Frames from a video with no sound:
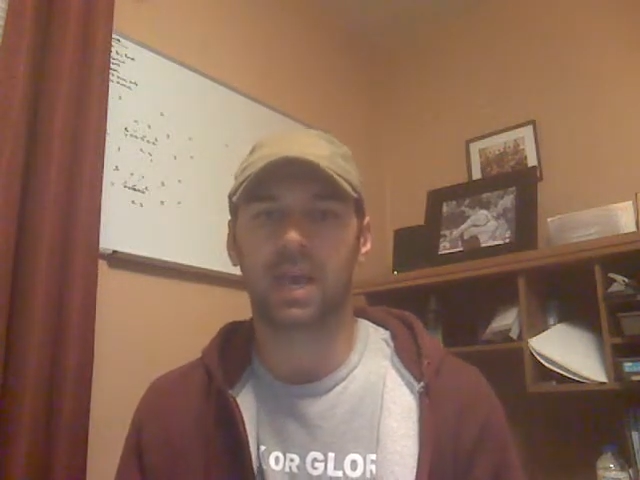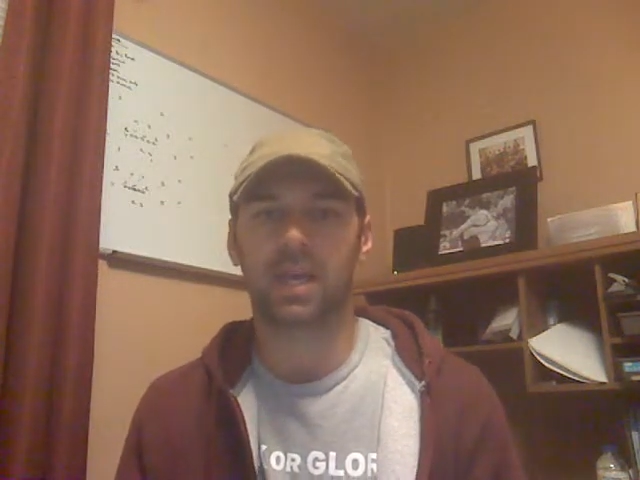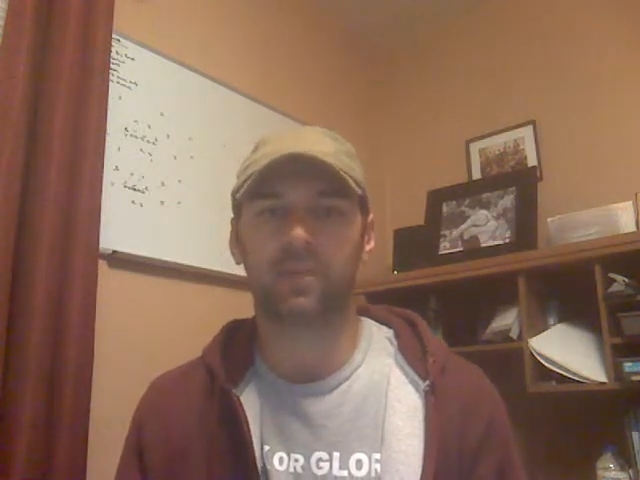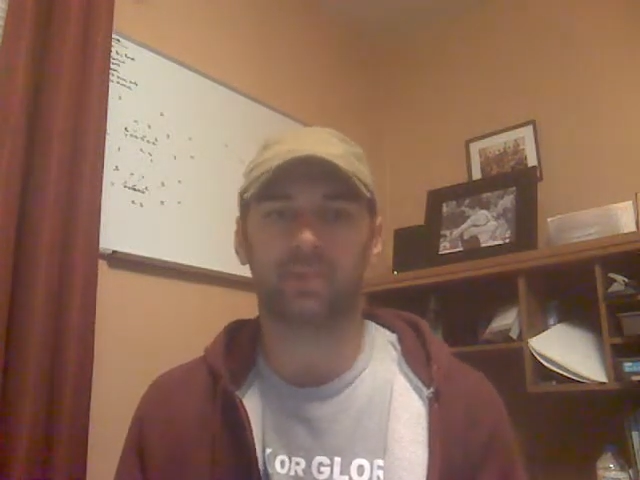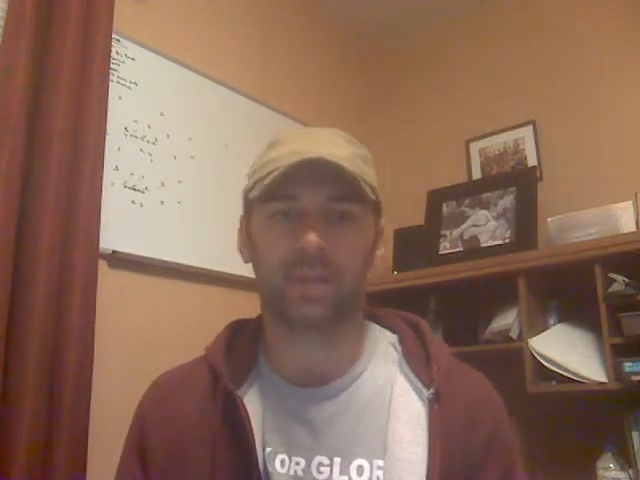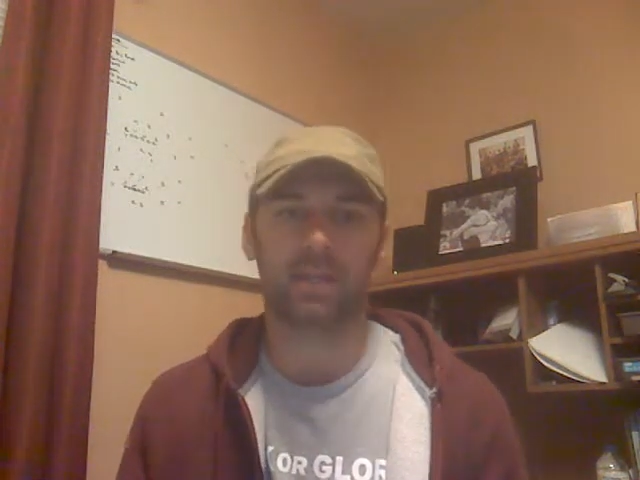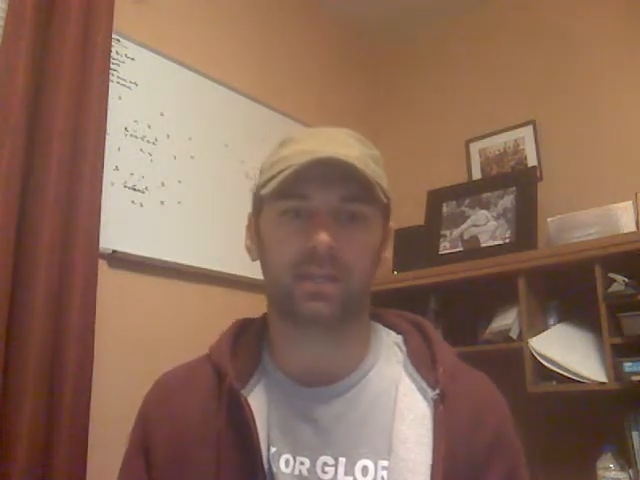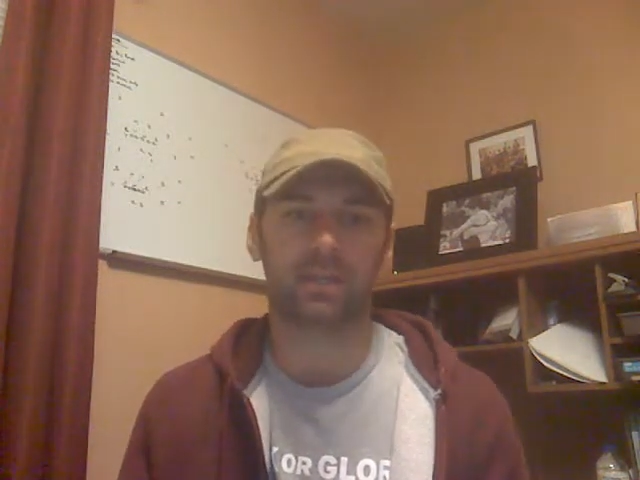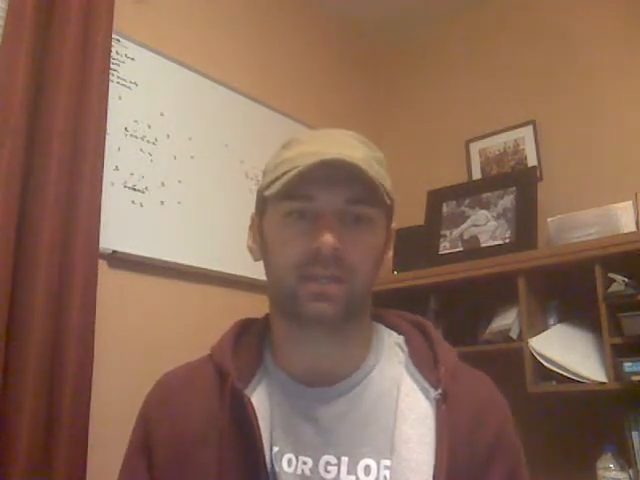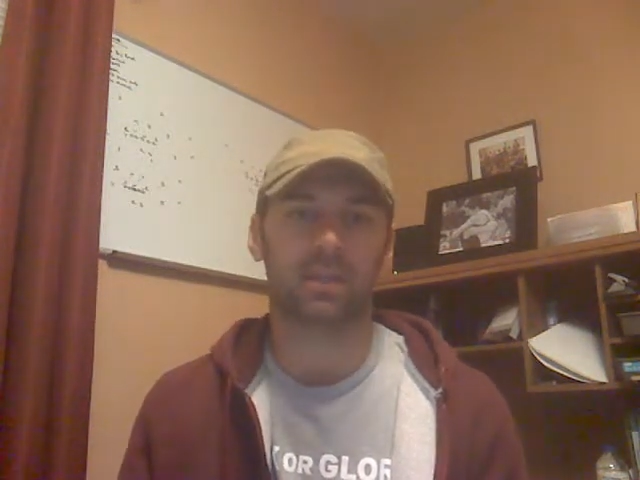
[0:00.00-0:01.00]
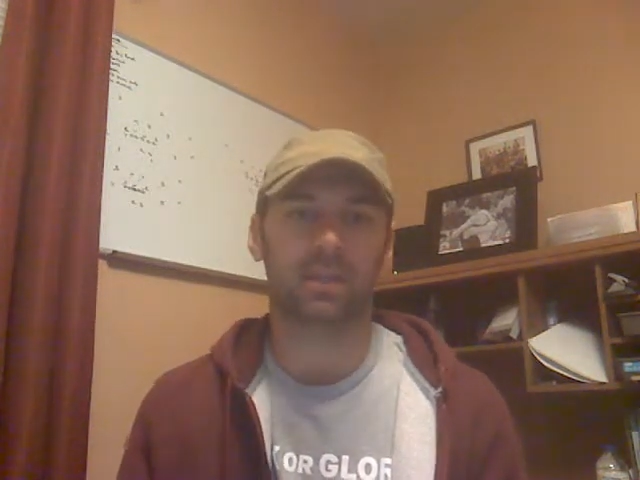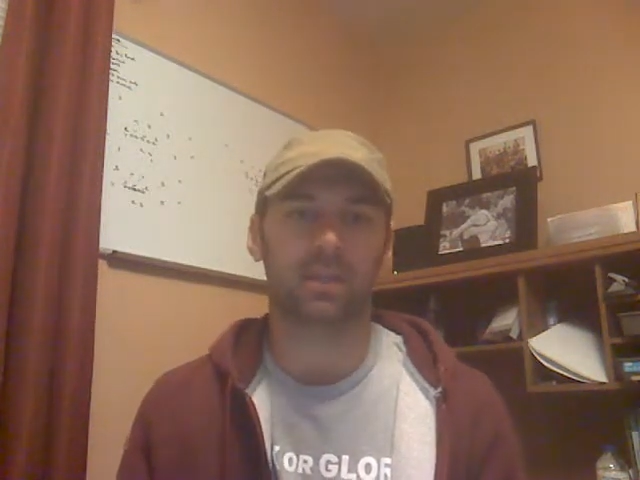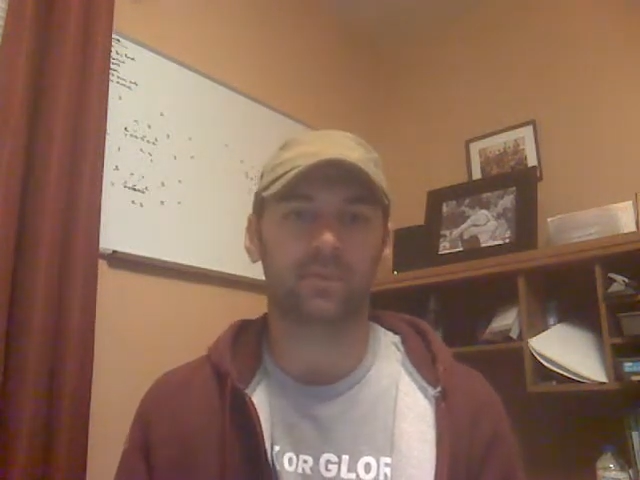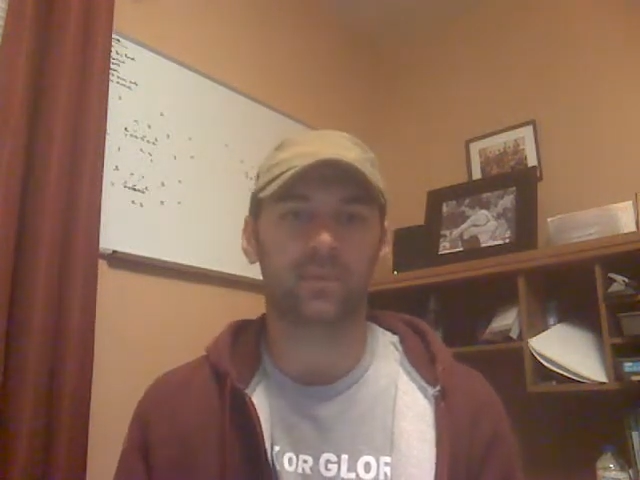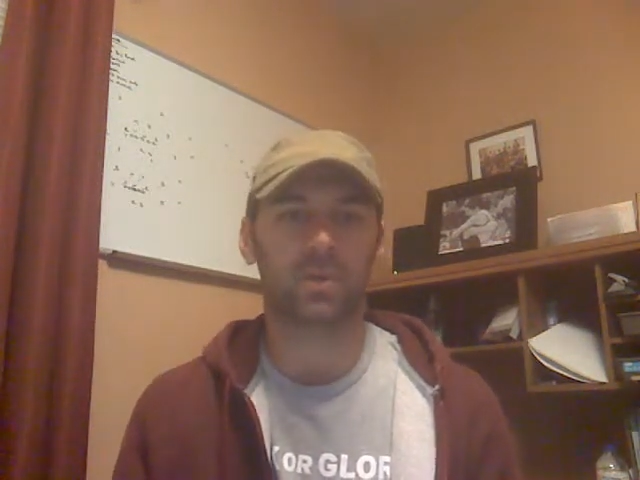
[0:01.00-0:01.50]
at a rate
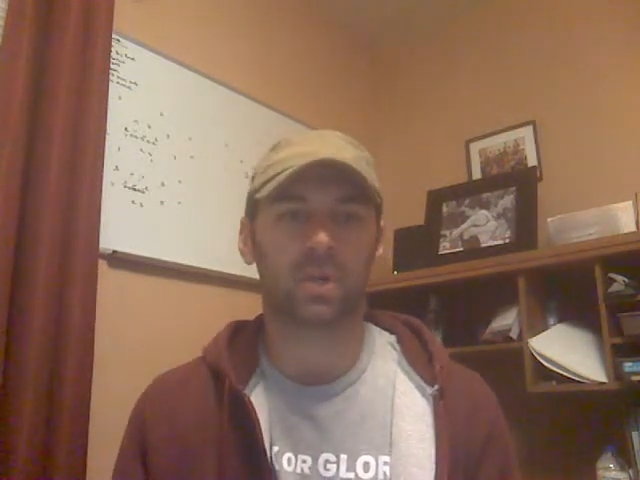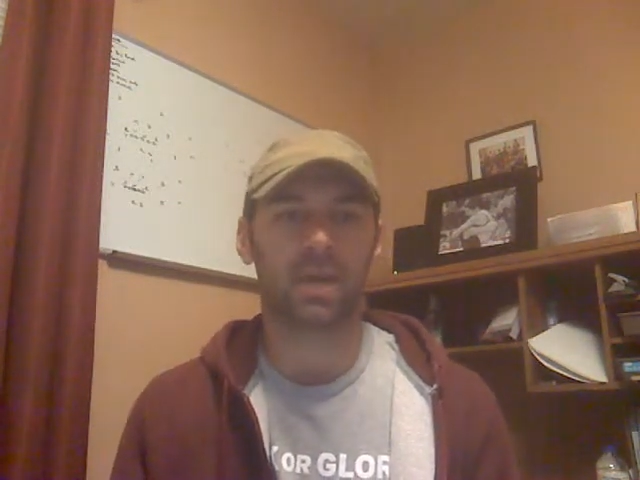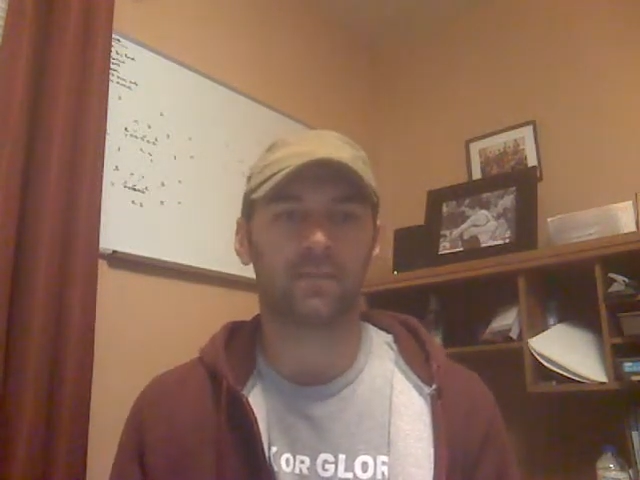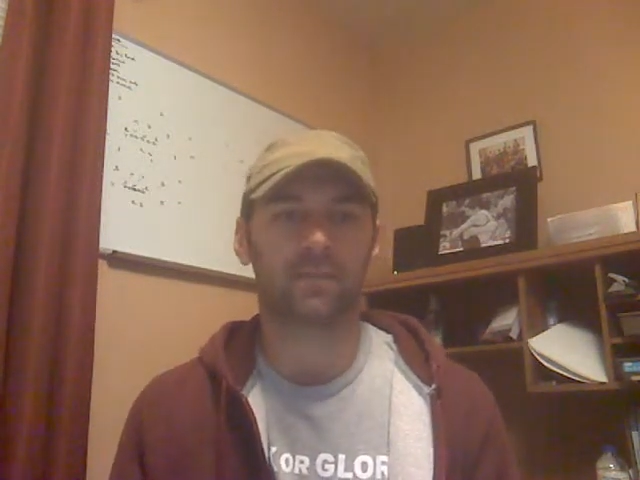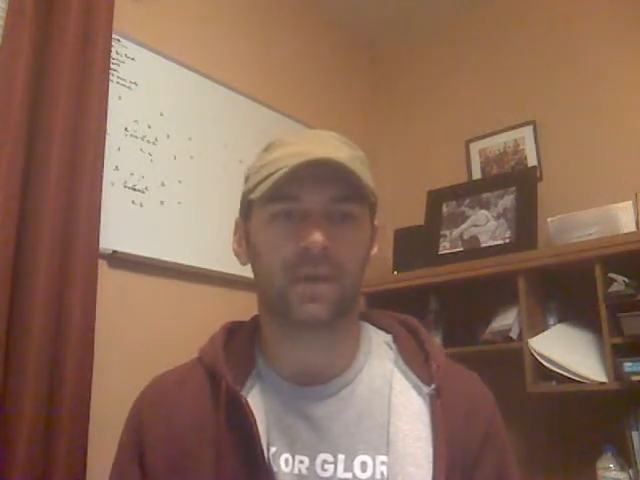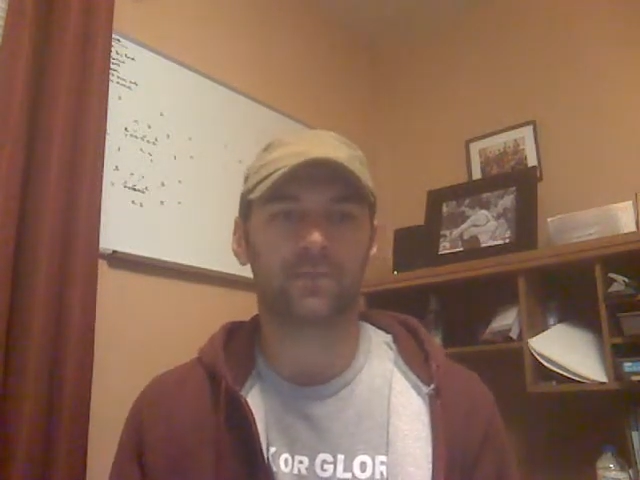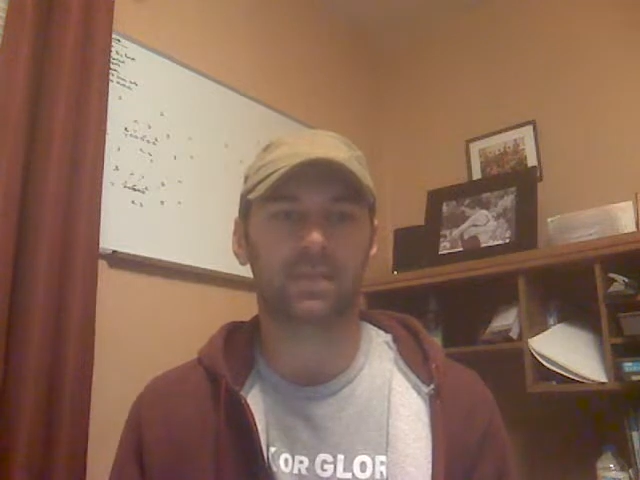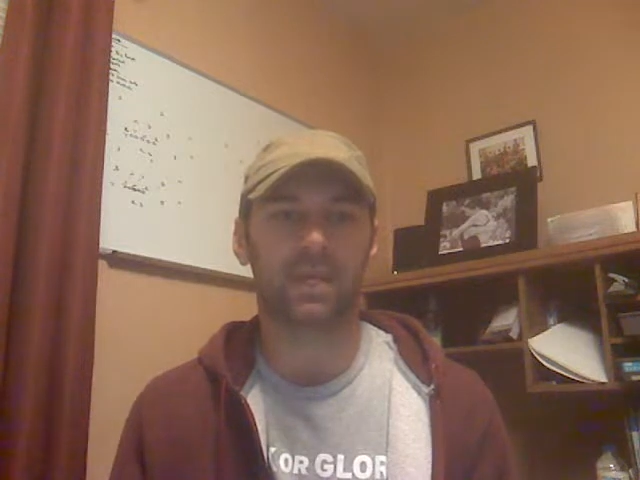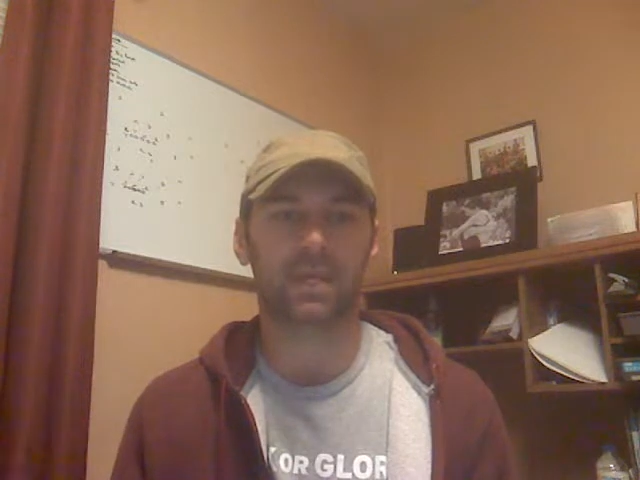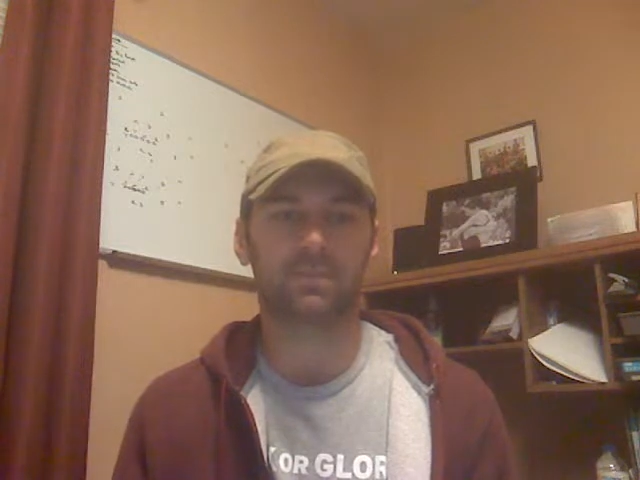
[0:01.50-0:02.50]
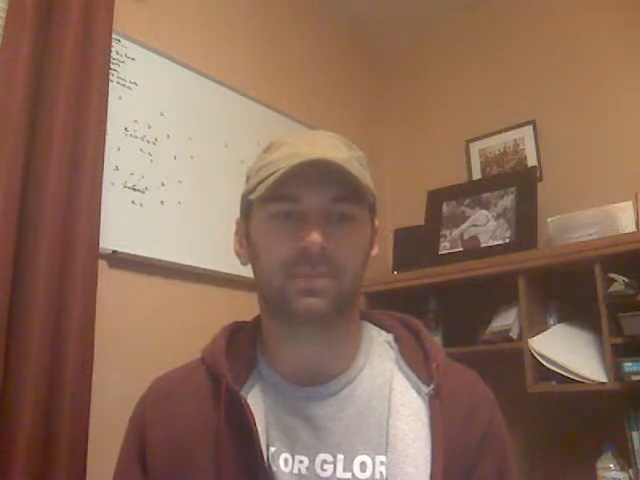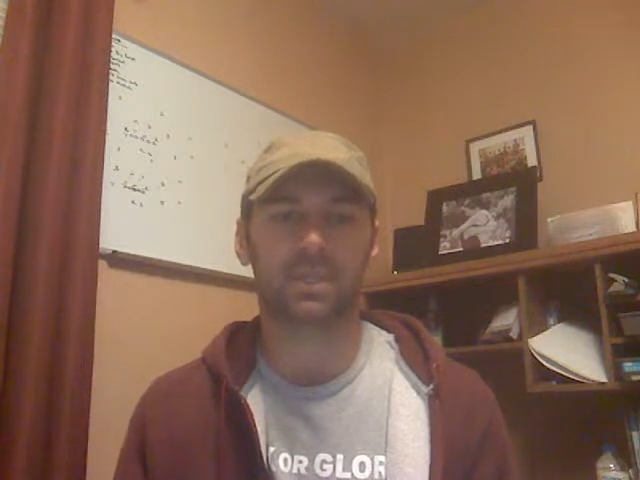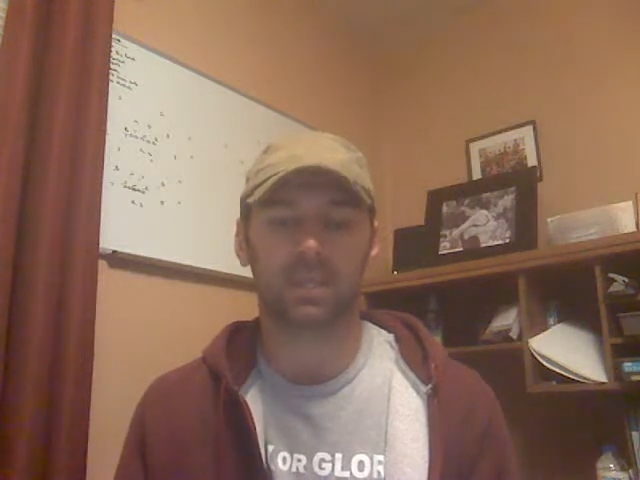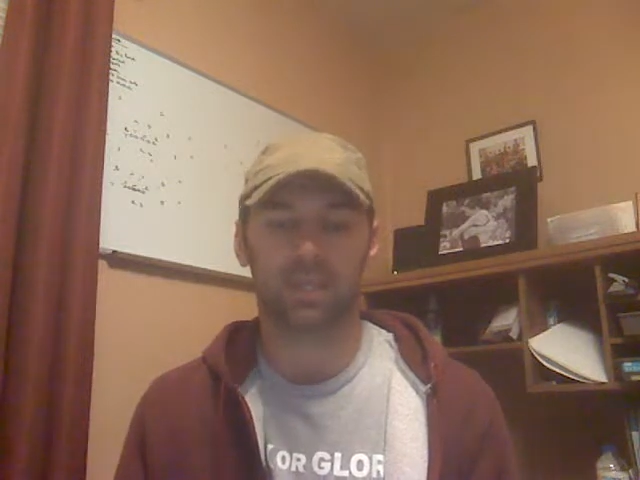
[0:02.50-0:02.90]
of 4 out of 5 times.